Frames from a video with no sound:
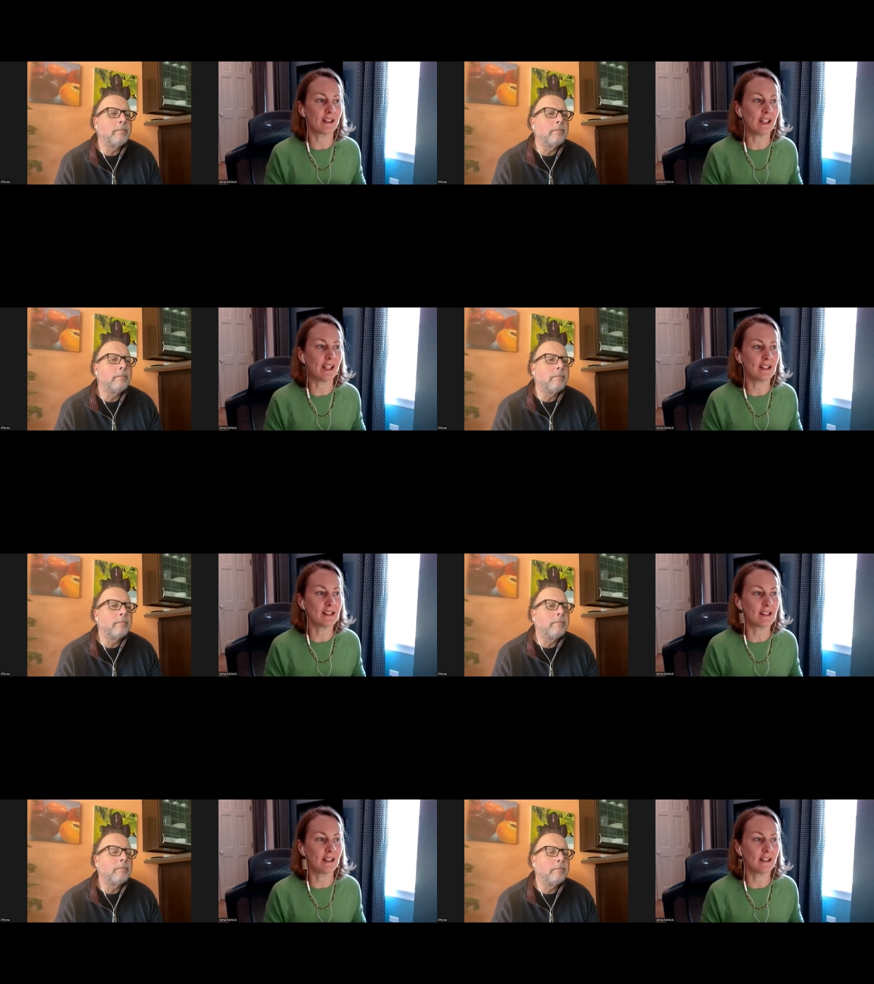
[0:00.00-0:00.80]
Speaker 1: of the
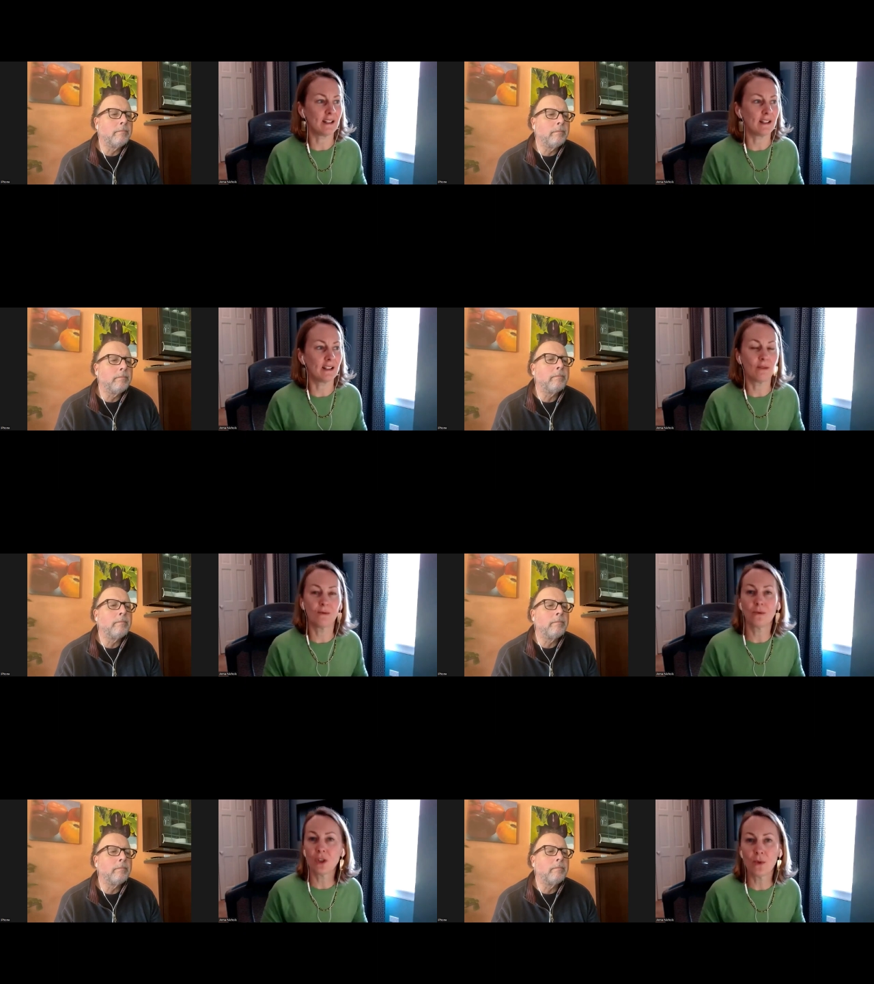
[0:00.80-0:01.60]
things uh,
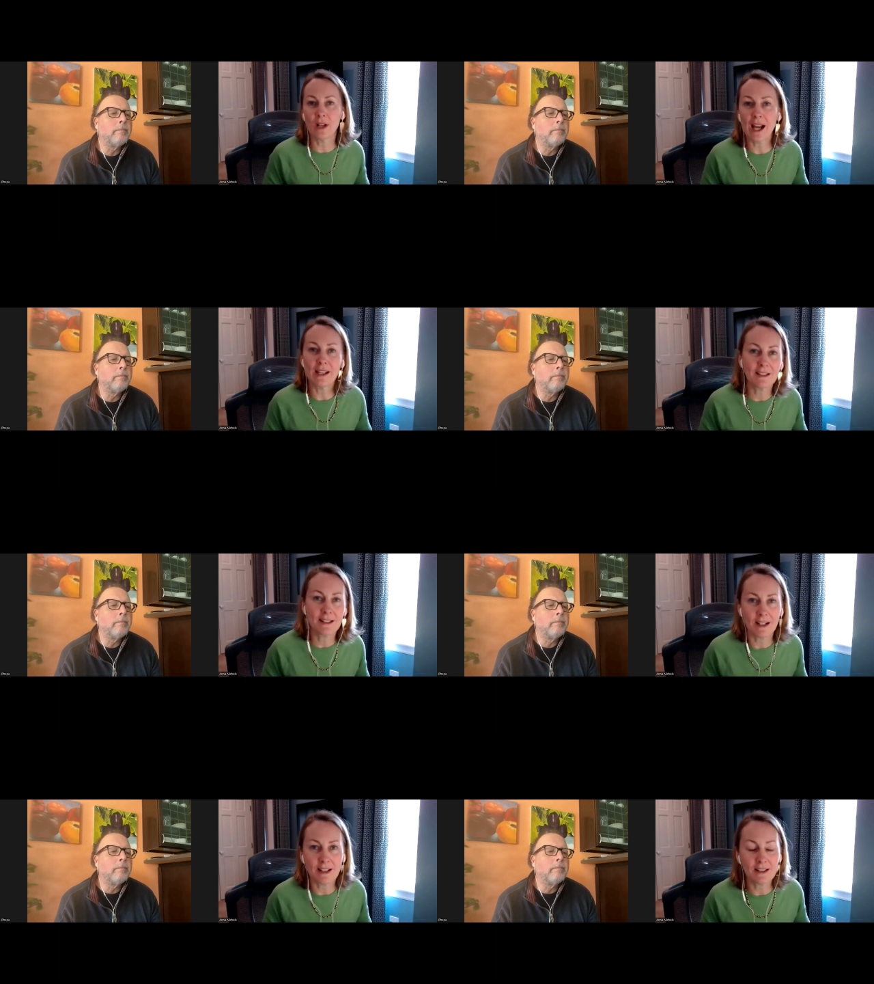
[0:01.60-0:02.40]
you and I
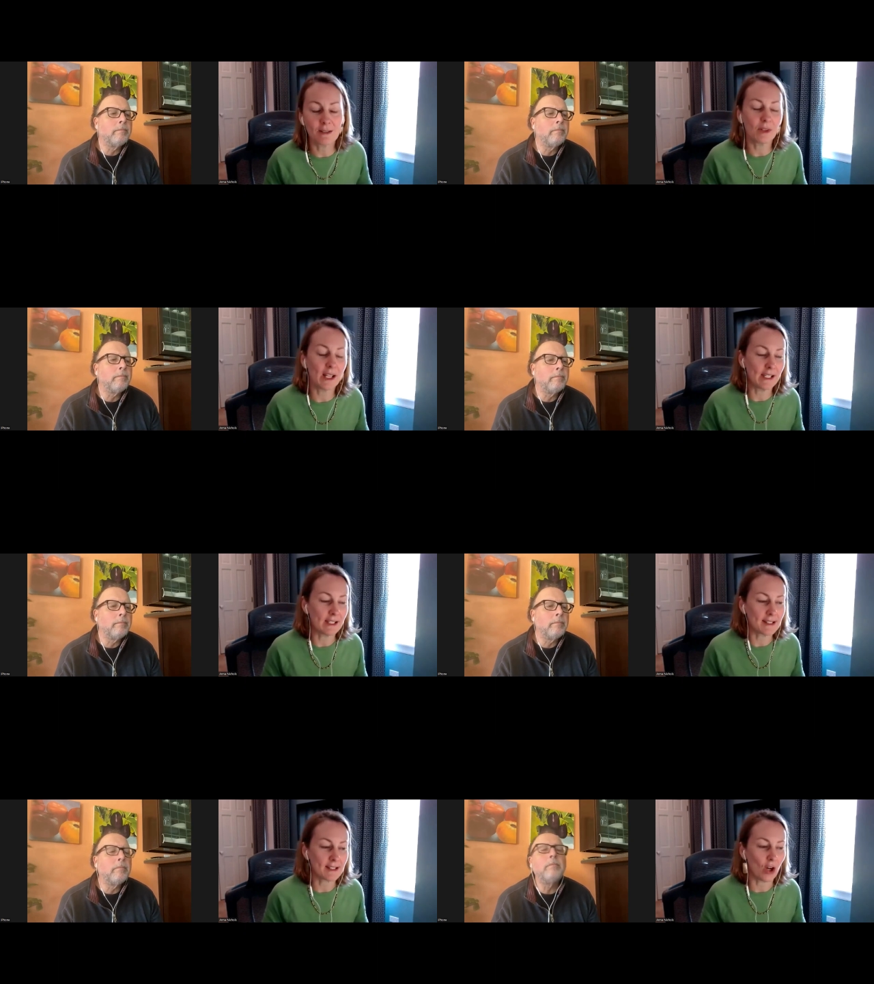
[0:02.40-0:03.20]
discussed in
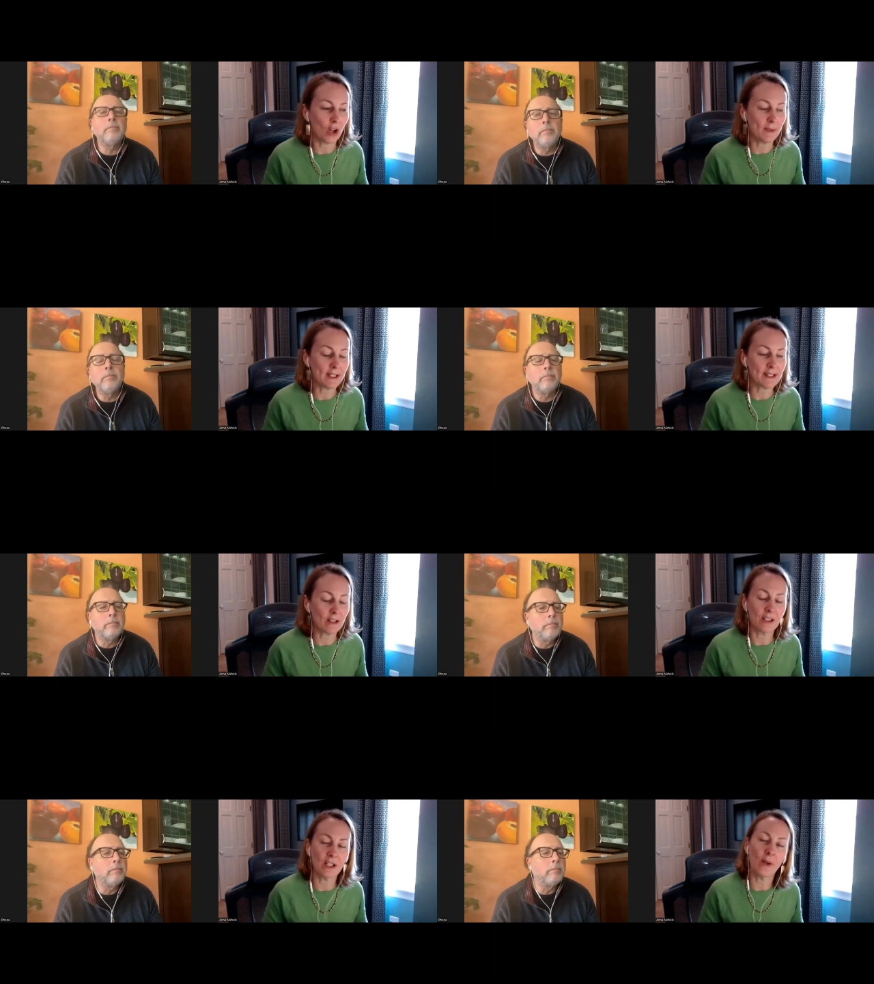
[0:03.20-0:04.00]
planning this call, mm-hmm. but is
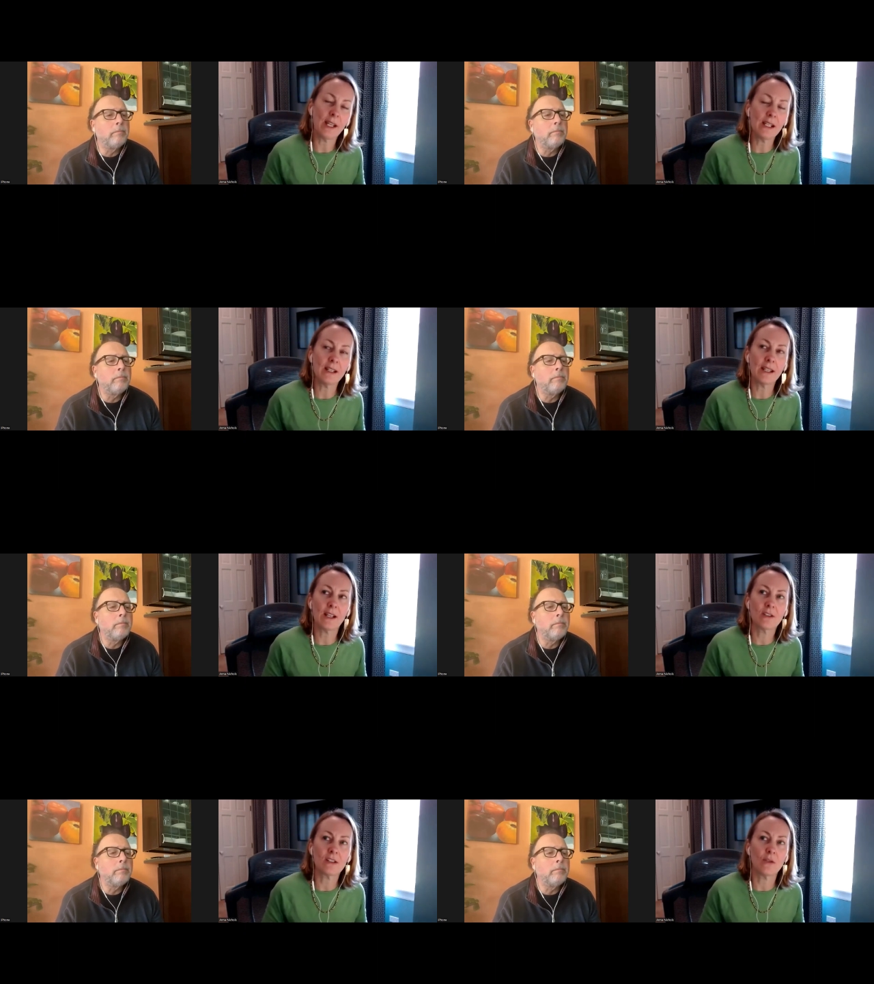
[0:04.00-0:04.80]
there you know
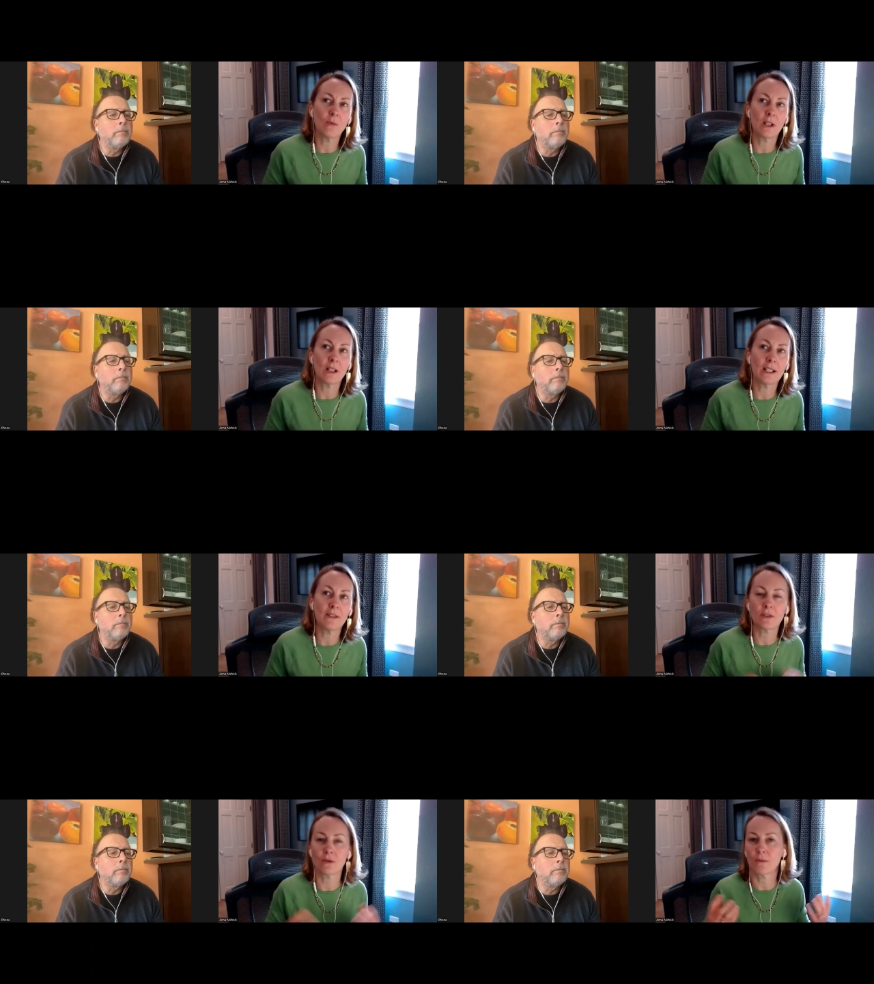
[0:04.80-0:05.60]
anything else you want to
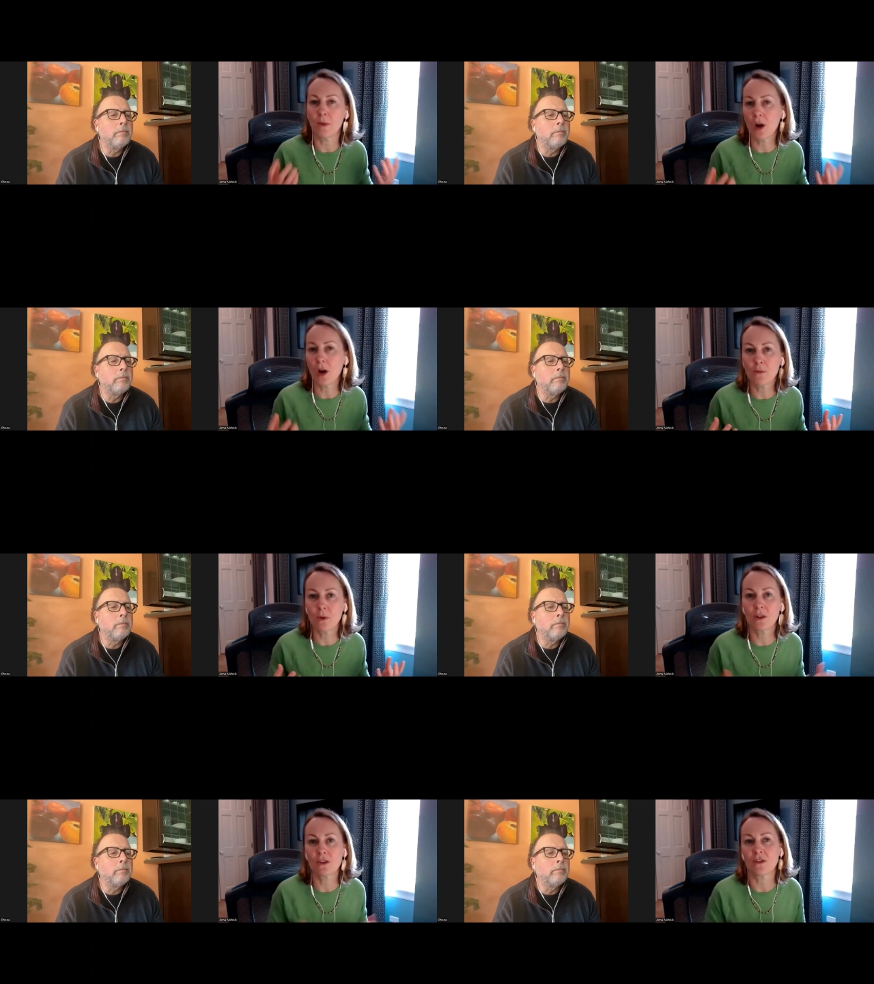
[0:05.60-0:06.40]
leave, sort of
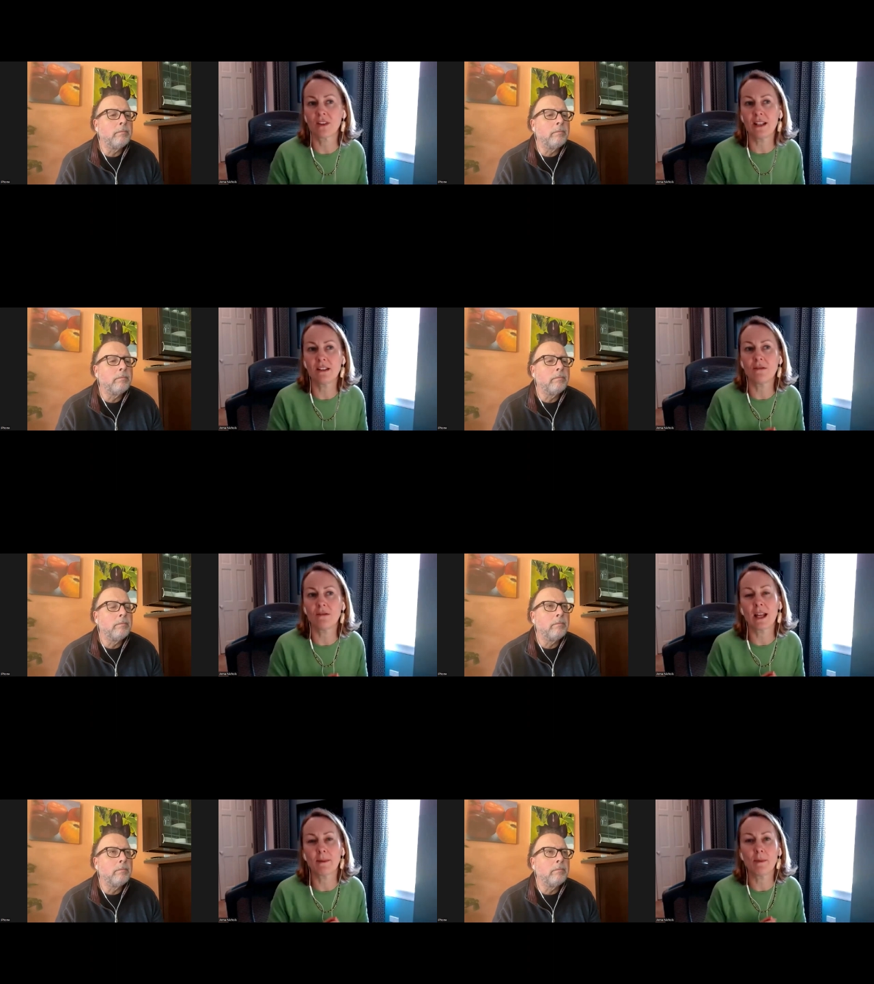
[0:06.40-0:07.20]
parting words or things
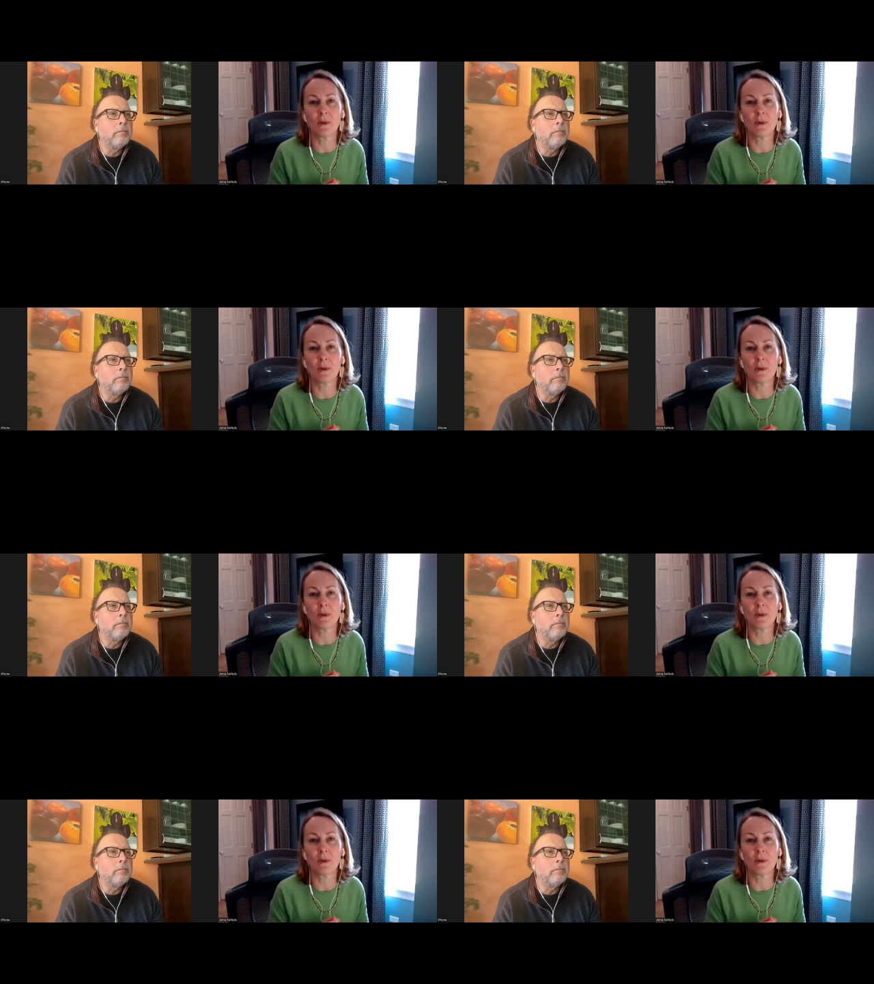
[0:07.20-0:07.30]
you'd like